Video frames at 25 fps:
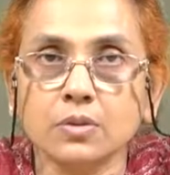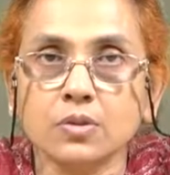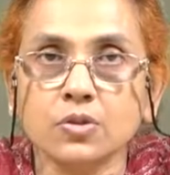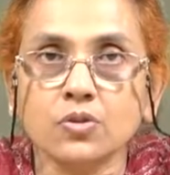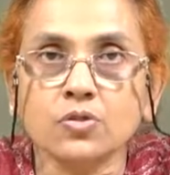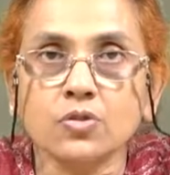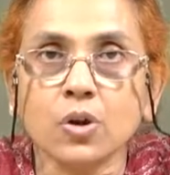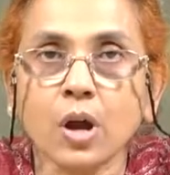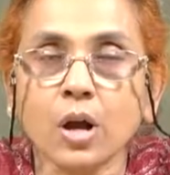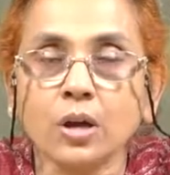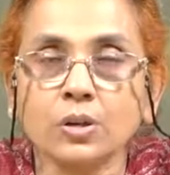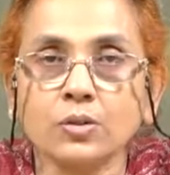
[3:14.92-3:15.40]

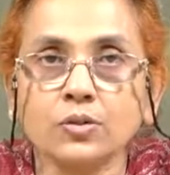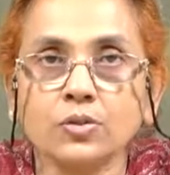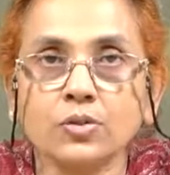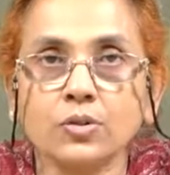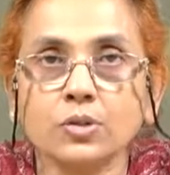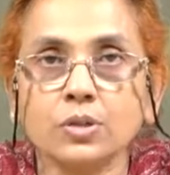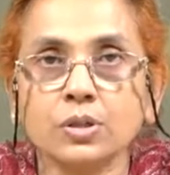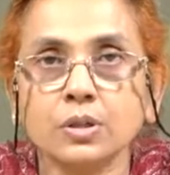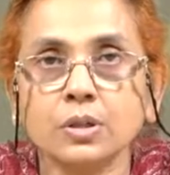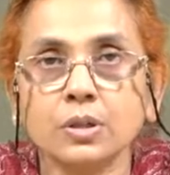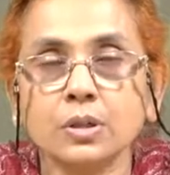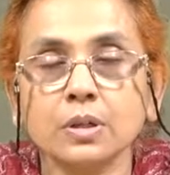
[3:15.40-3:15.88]

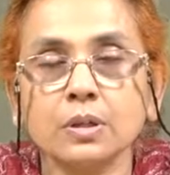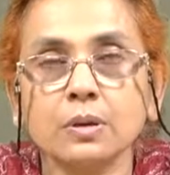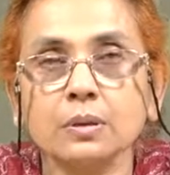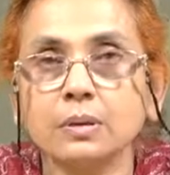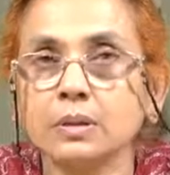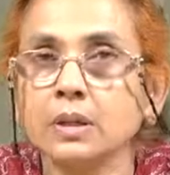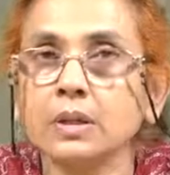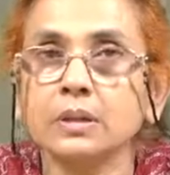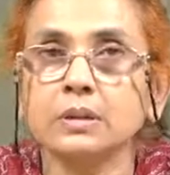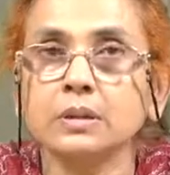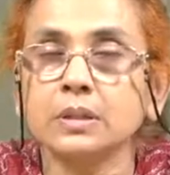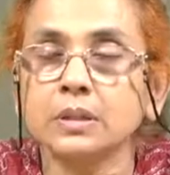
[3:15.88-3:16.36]
structure,
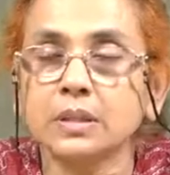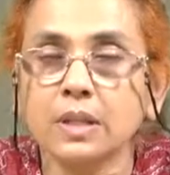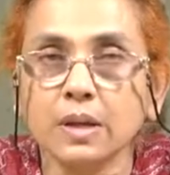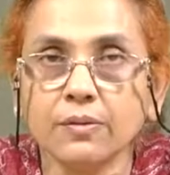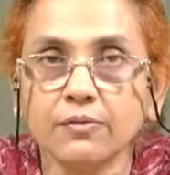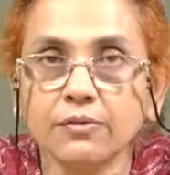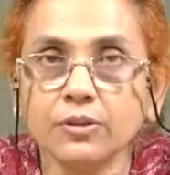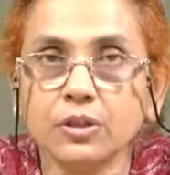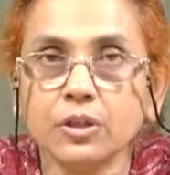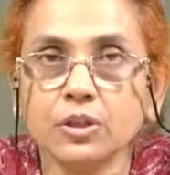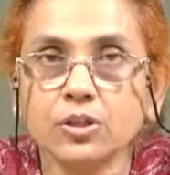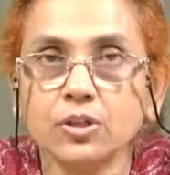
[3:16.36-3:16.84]
the
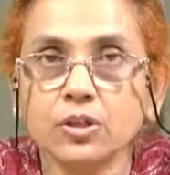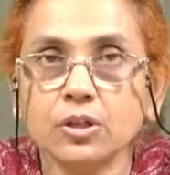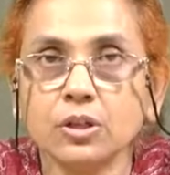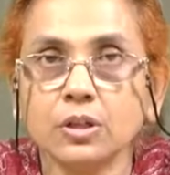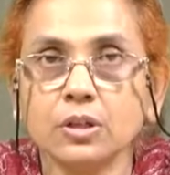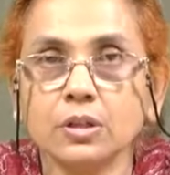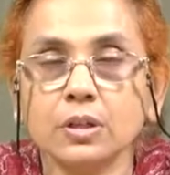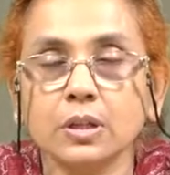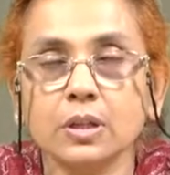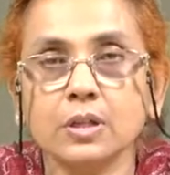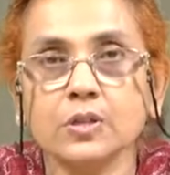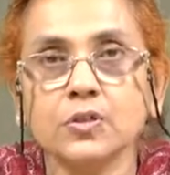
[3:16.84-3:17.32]

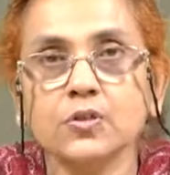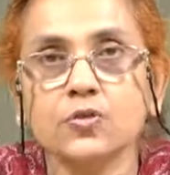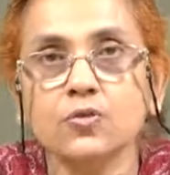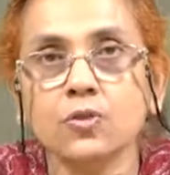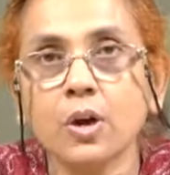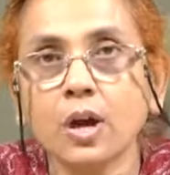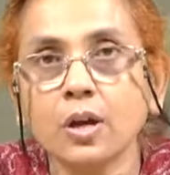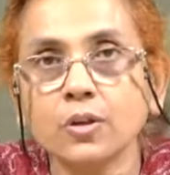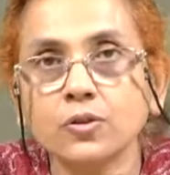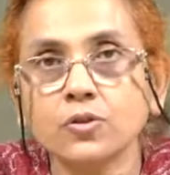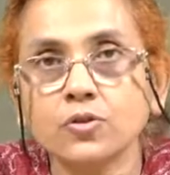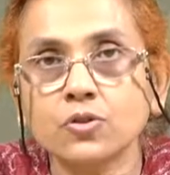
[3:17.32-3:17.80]
definition, the
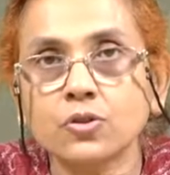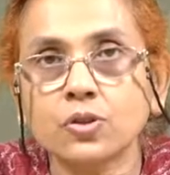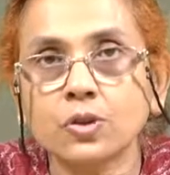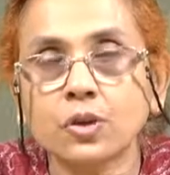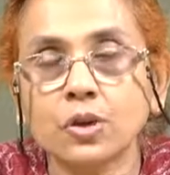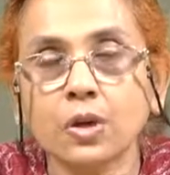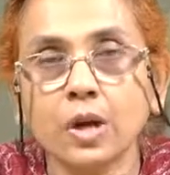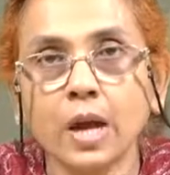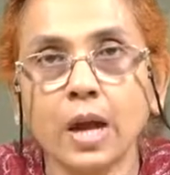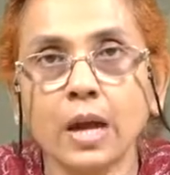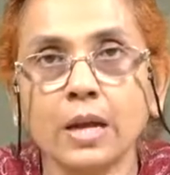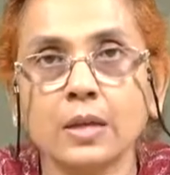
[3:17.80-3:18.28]

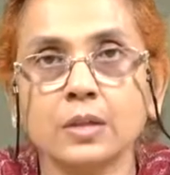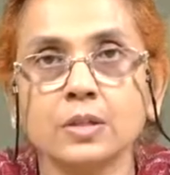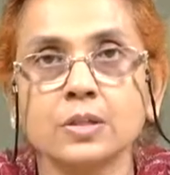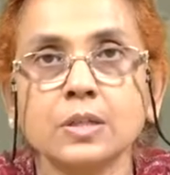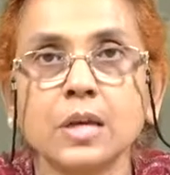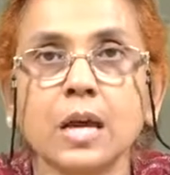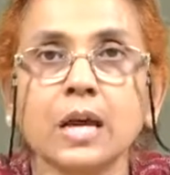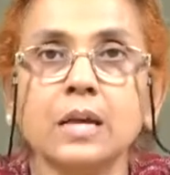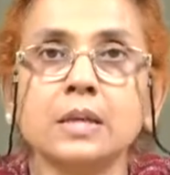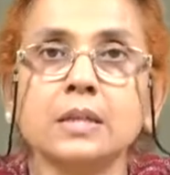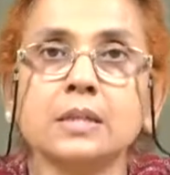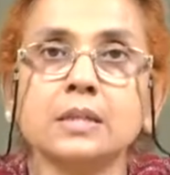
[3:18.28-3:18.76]
structure and
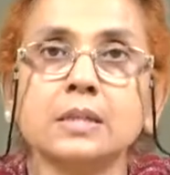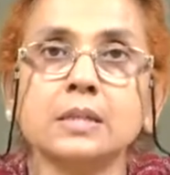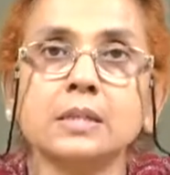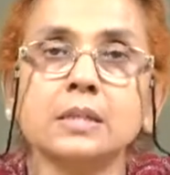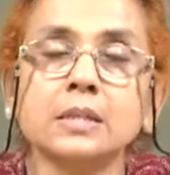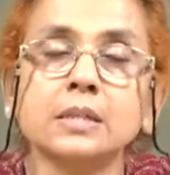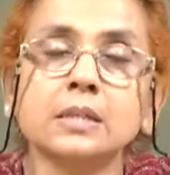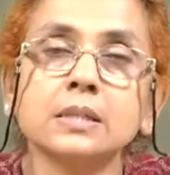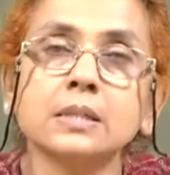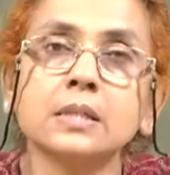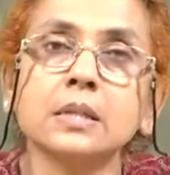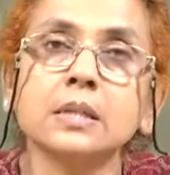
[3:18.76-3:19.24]

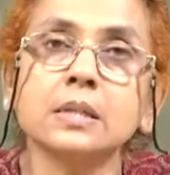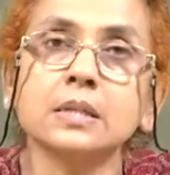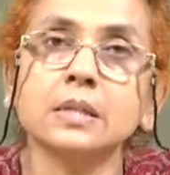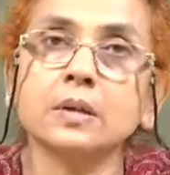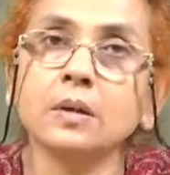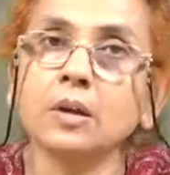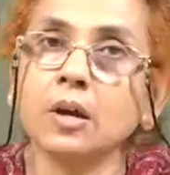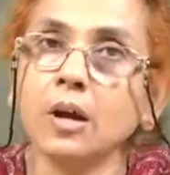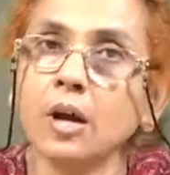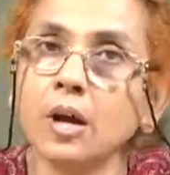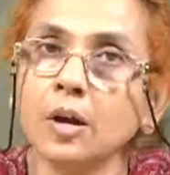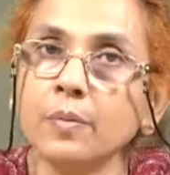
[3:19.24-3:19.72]
stylistic
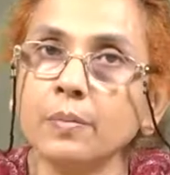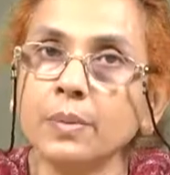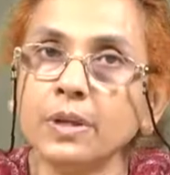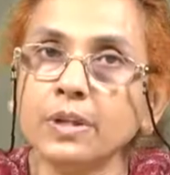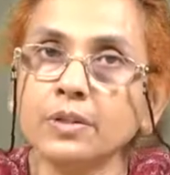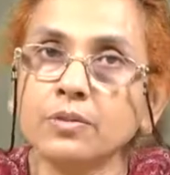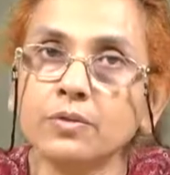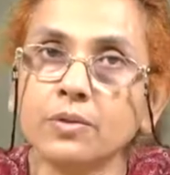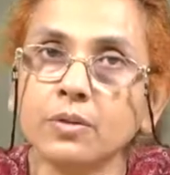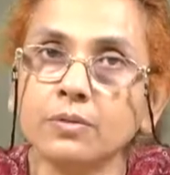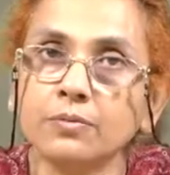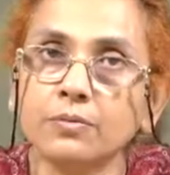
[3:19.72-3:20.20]

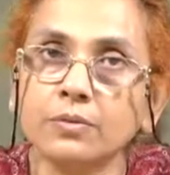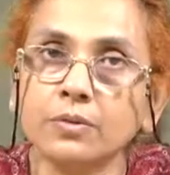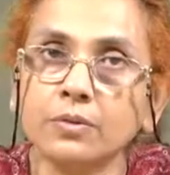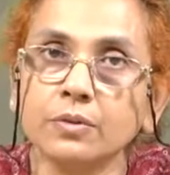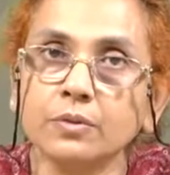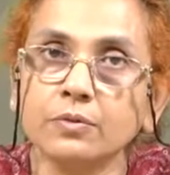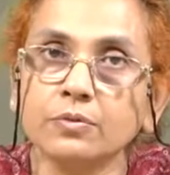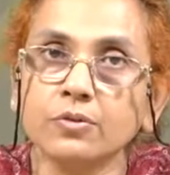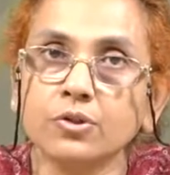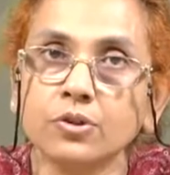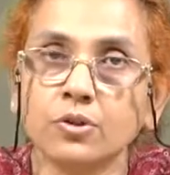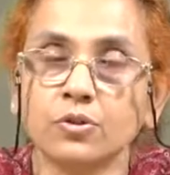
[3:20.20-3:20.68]
requirements of
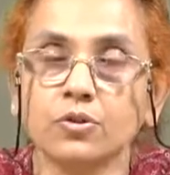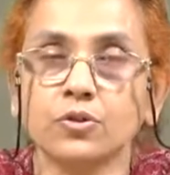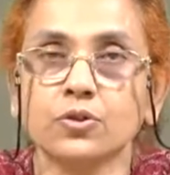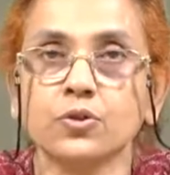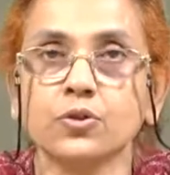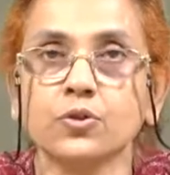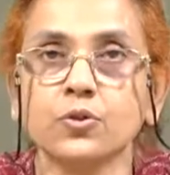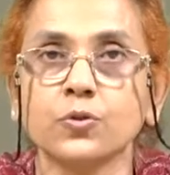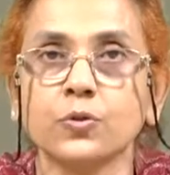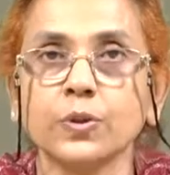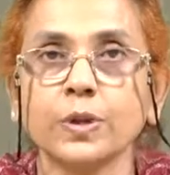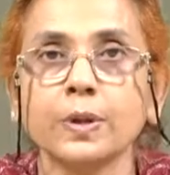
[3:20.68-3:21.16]
a short
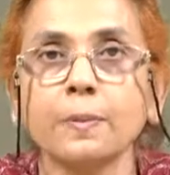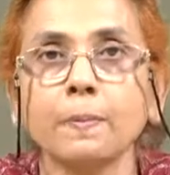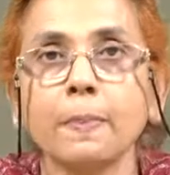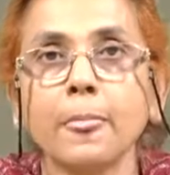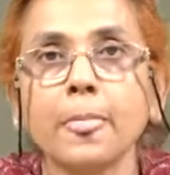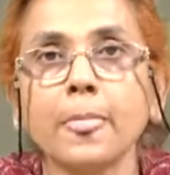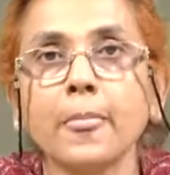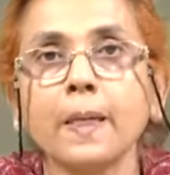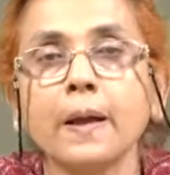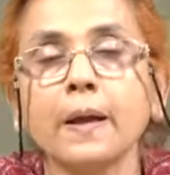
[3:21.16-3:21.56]
story